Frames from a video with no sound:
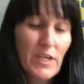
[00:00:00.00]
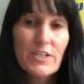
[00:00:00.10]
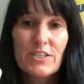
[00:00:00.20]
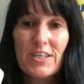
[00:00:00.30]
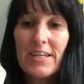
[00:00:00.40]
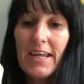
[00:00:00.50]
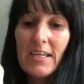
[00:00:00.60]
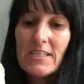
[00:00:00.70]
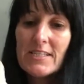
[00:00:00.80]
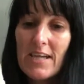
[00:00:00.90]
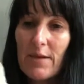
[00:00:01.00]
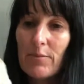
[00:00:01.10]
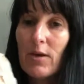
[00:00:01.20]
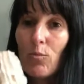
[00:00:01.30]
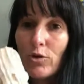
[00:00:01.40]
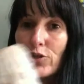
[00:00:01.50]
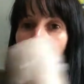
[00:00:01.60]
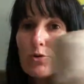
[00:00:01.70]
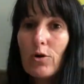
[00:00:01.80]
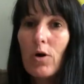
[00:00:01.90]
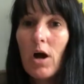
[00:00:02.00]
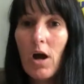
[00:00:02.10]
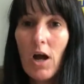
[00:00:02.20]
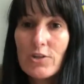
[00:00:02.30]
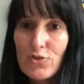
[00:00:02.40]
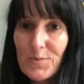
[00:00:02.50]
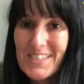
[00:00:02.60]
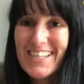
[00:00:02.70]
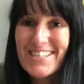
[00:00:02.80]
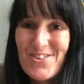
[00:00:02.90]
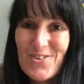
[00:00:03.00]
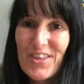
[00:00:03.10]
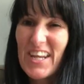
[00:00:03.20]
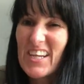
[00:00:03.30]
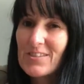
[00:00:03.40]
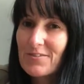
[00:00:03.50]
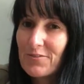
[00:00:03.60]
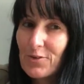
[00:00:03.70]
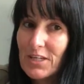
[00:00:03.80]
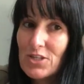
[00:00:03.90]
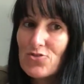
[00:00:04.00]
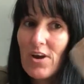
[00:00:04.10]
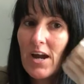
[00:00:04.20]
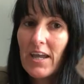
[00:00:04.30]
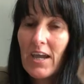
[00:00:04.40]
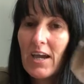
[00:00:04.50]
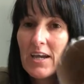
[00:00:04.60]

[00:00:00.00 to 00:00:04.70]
So the next step, once you are 100% sure that it is fully dry,